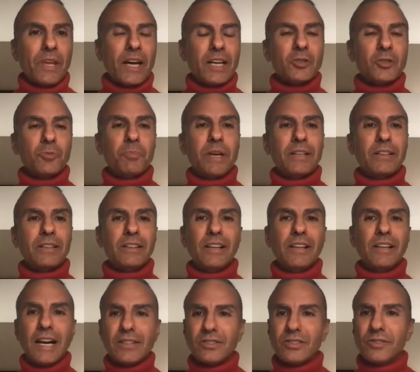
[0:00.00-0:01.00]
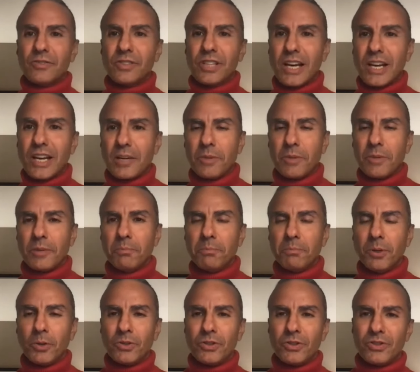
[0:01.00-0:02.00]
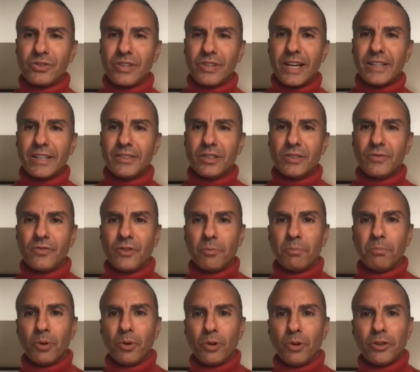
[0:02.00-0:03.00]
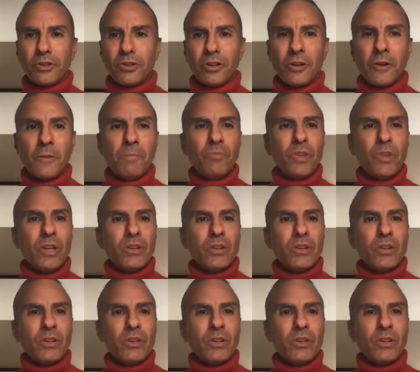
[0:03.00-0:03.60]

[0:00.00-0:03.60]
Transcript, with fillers: I spend lots of time on both sides of the border.